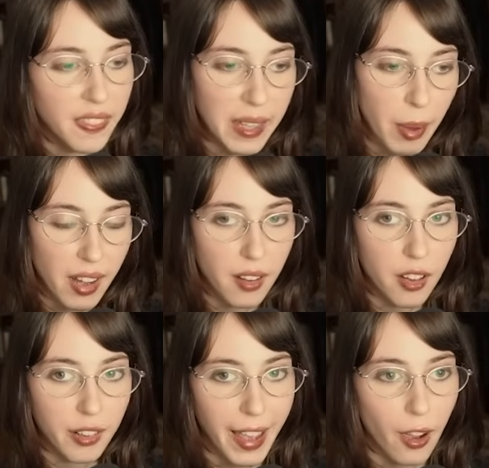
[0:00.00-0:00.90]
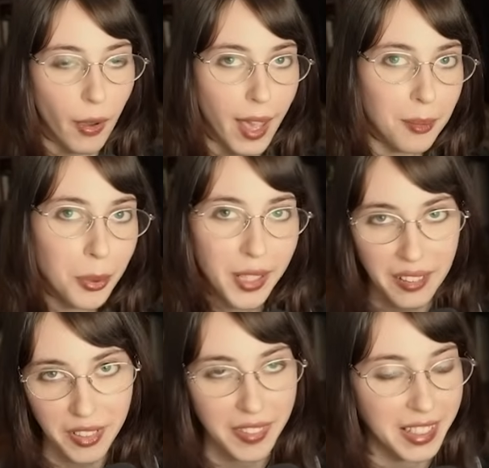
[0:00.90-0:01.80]
theme editor now and put
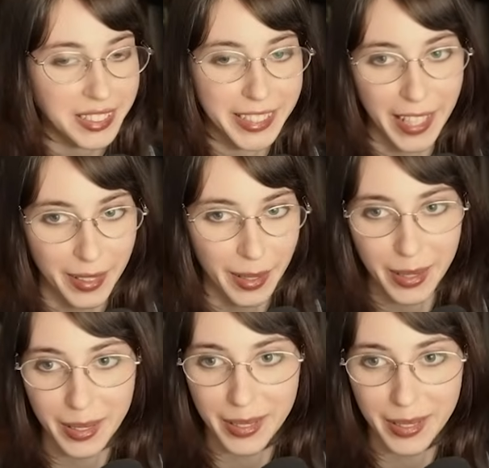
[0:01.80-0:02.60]
everything together.